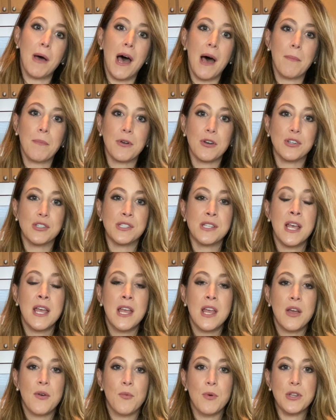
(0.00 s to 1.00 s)
poppers,
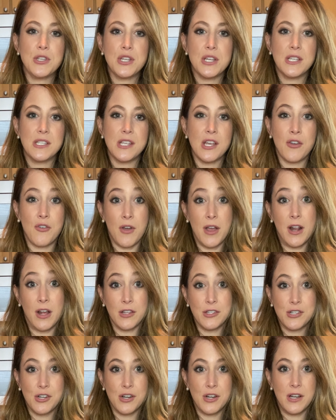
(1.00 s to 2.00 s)
which is a great
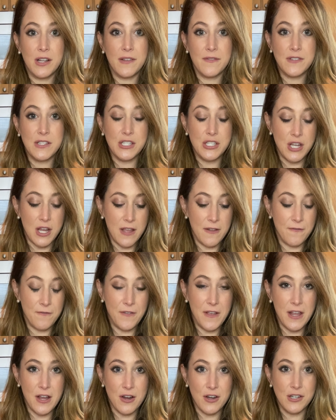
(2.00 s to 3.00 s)
alternative to chicken
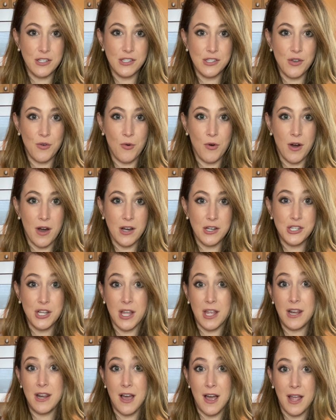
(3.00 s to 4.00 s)
fingers or
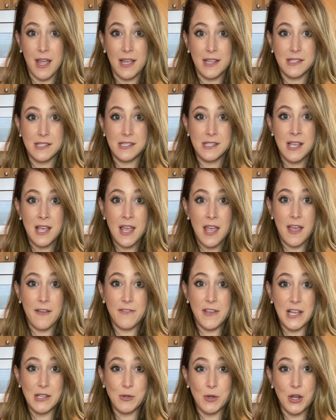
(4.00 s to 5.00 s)
chicken nuggets
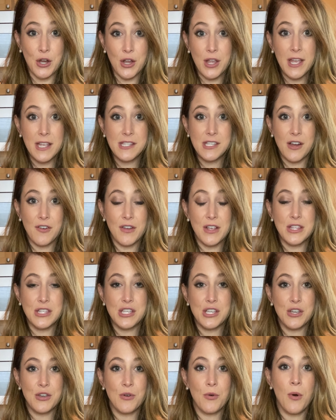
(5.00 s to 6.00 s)
if that's what your kids are
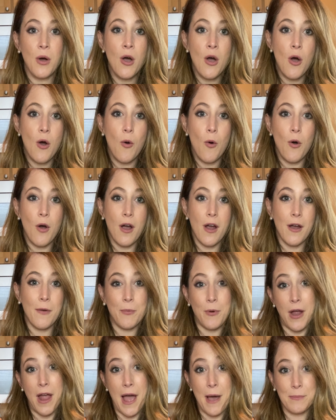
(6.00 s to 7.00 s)
into, or
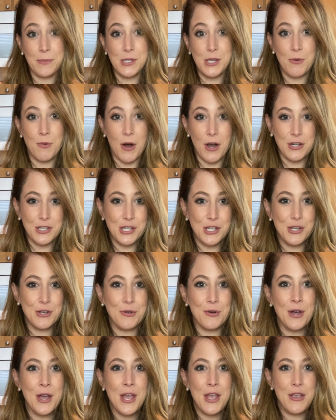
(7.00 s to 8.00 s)
perhaps you are
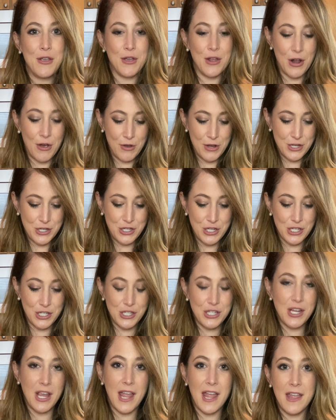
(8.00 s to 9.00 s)
too. You could always
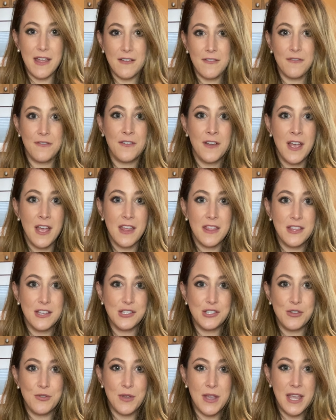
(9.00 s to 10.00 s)
just shave the
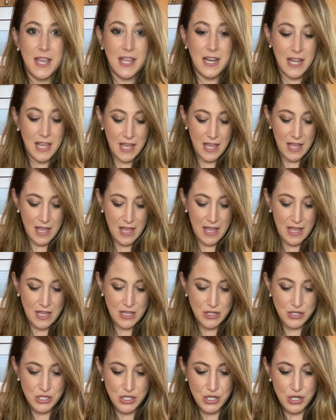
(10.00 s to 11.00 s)
zucchini
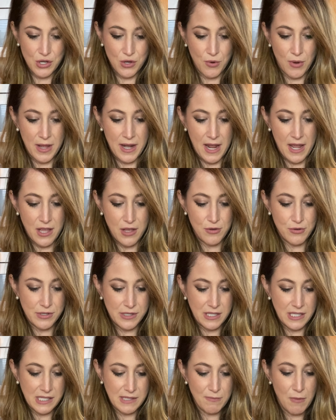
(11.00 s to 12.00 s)
into, and I use
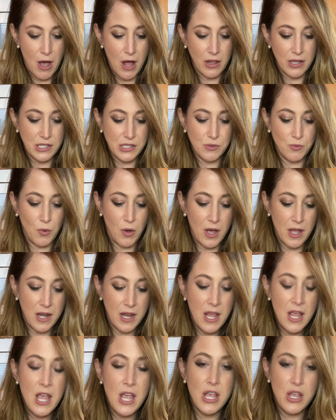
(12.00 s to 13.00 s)
the smallest
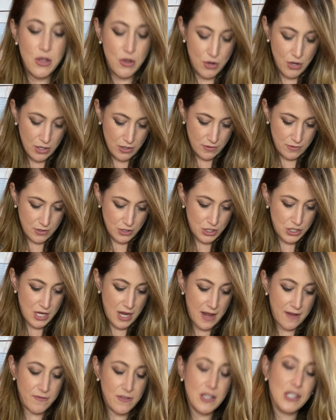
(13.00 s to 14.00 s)
one, you could
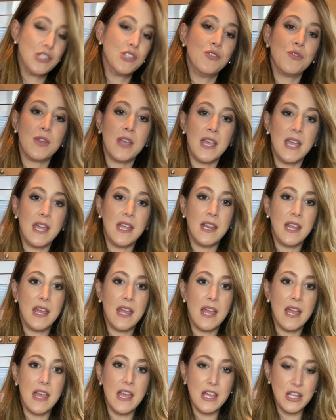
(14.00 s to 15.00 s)
shave the
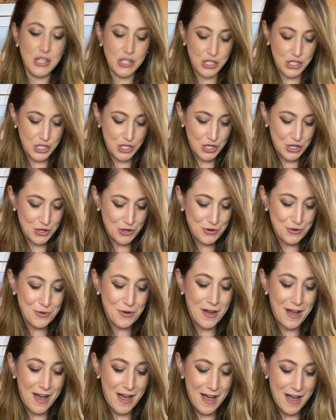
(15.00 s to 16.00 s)
zucchini into
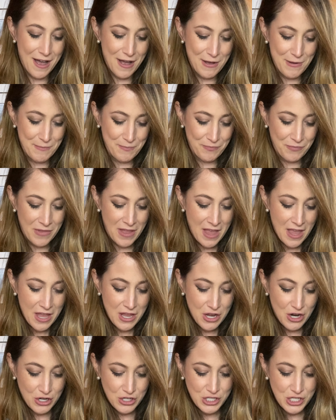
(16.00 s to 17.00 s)
um,
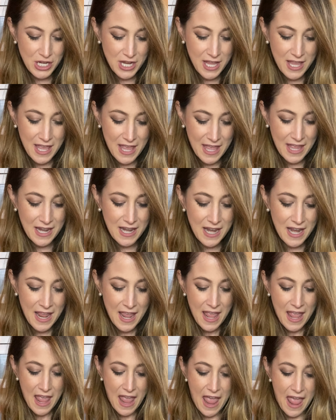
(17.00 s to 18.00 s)
your chicken
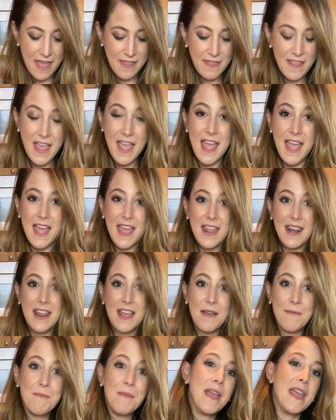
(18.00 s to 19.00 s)
and
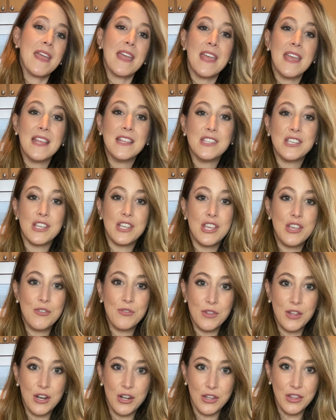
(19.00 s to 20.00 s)
then make it into
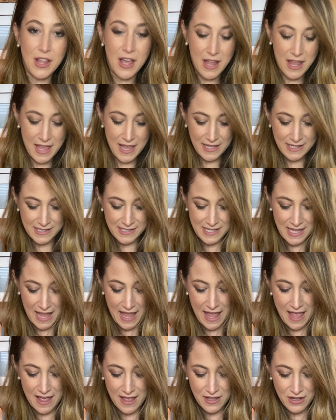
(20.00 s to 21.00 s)
cute little nuggets
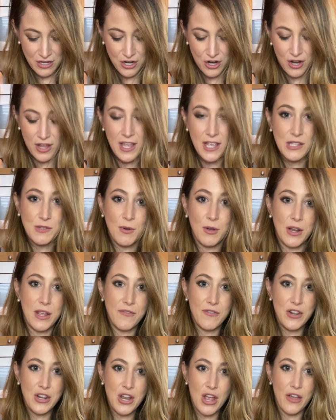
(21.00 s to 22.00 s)
and your kids won't
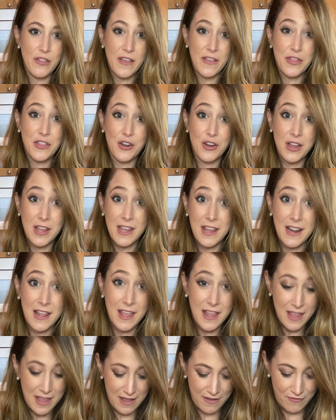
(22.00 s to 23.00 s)
even know that they're
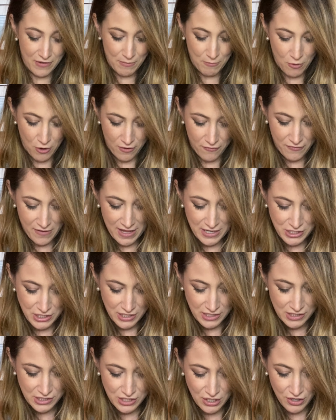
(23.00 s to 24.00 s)
eating even more
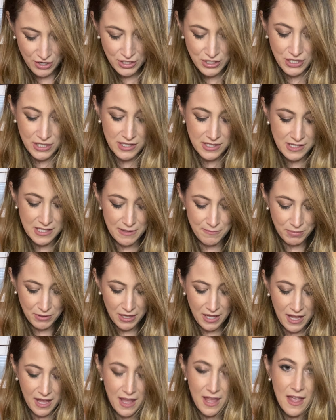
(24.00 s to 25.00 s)
veggies. So you just
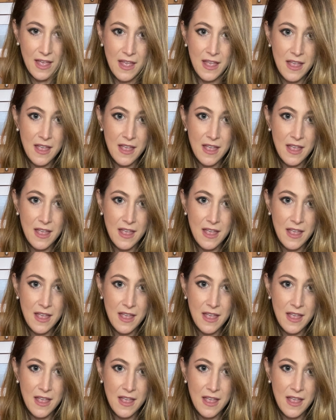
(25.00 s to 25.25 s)
simply